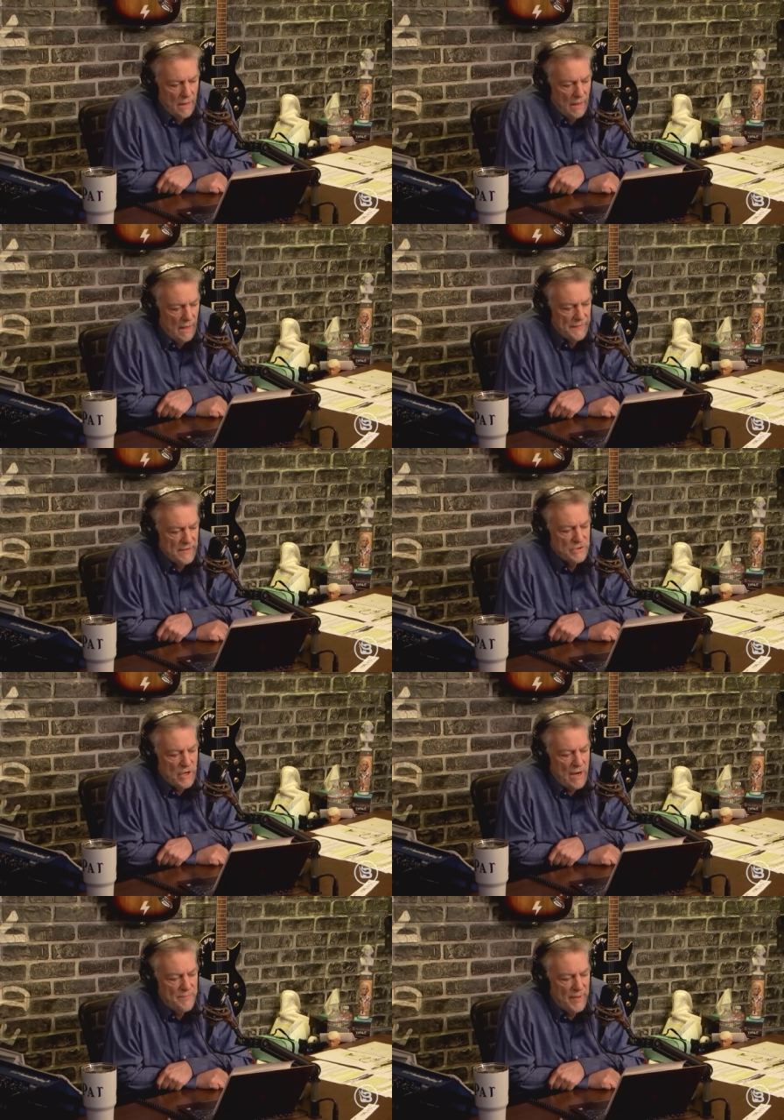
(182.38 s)
Then
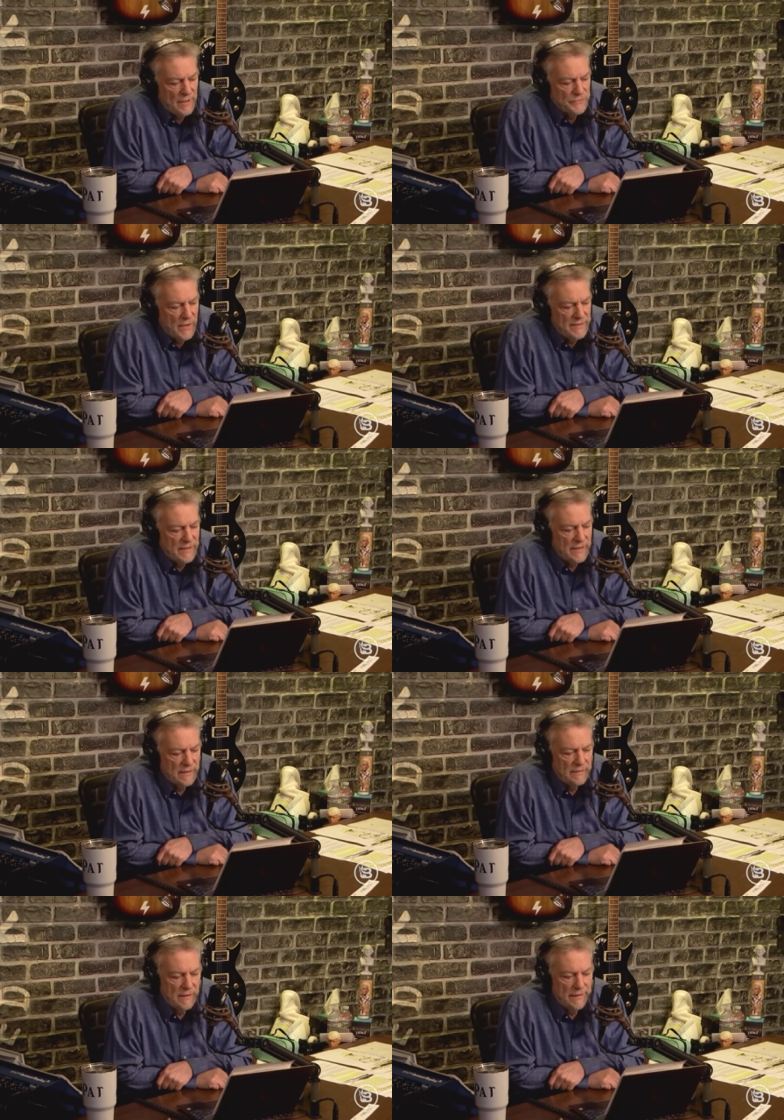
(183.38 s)
Jayapal tried to
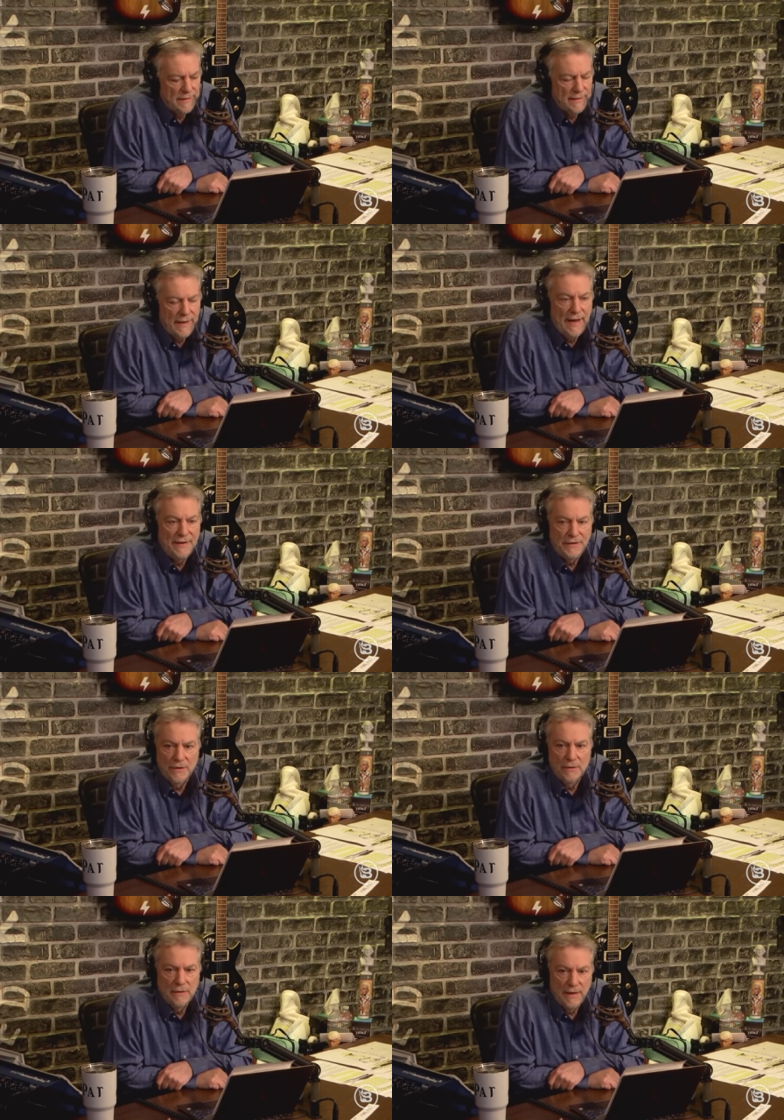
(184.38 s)
get
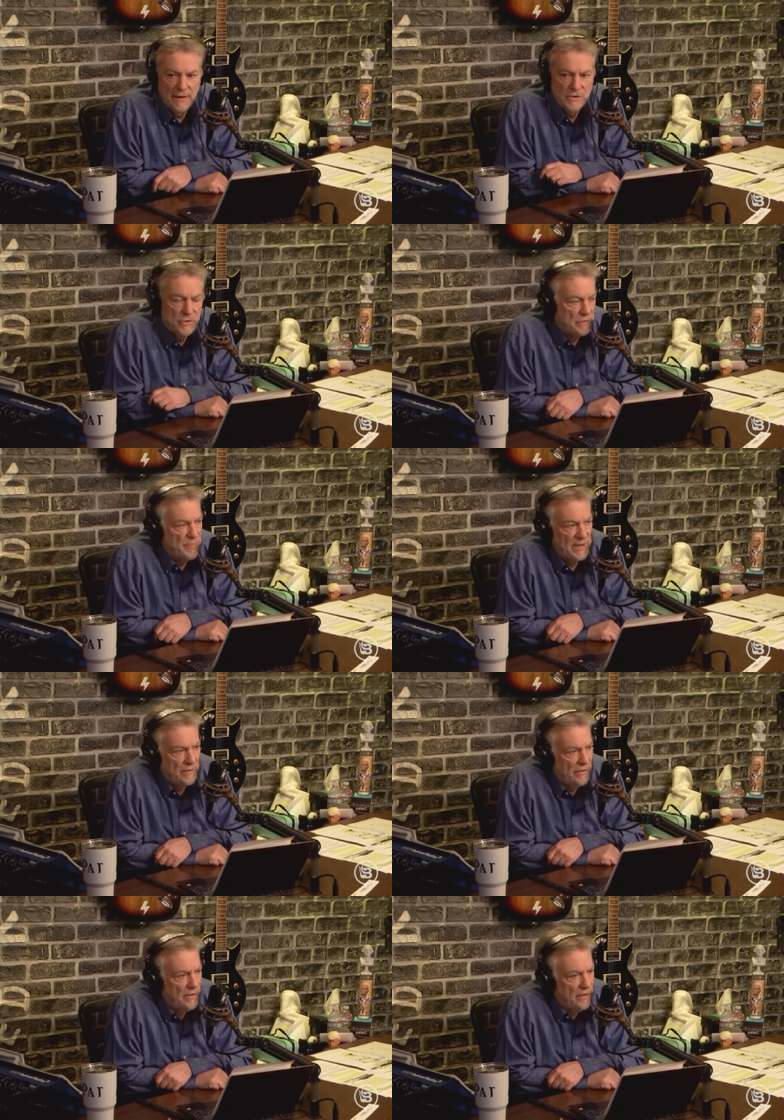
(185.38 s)
at Judah
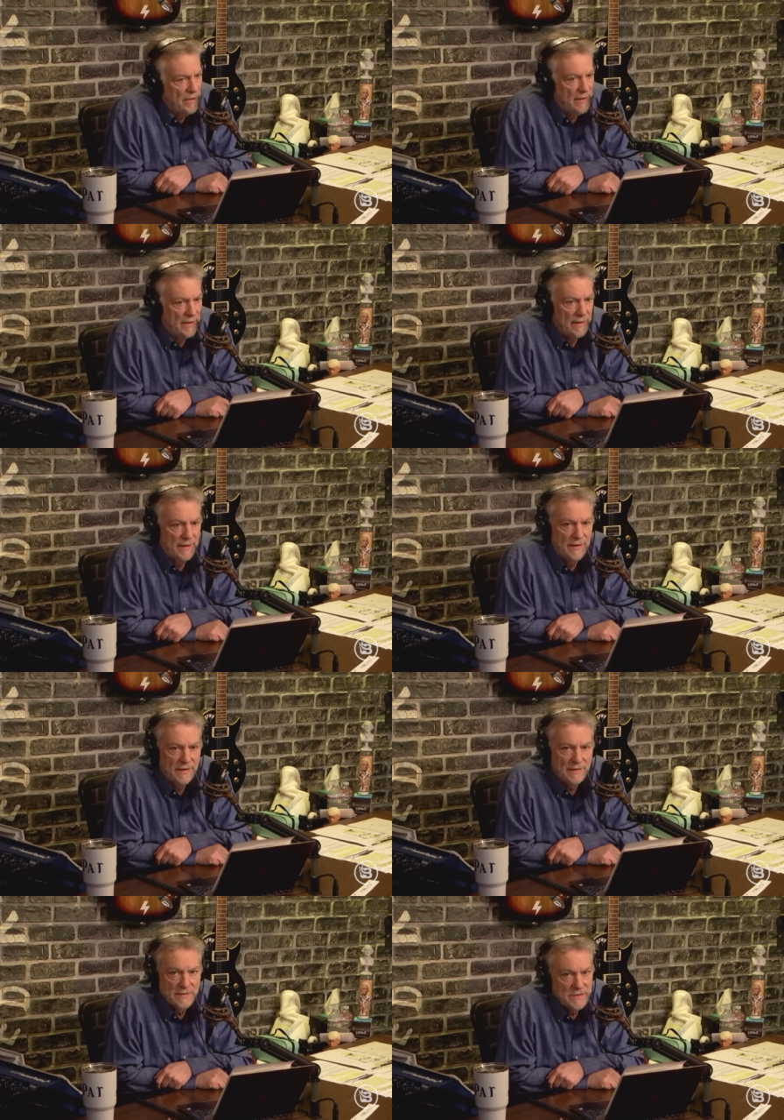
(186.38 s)
Ben-Hur.
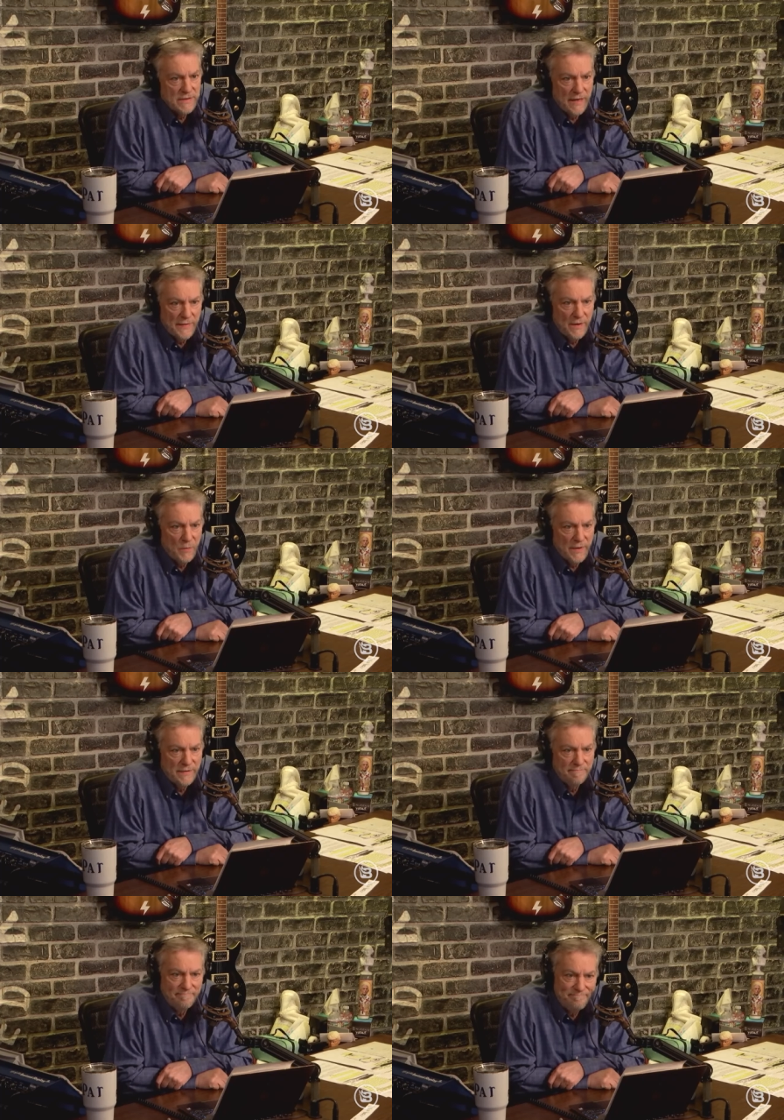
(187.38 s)
See how that went.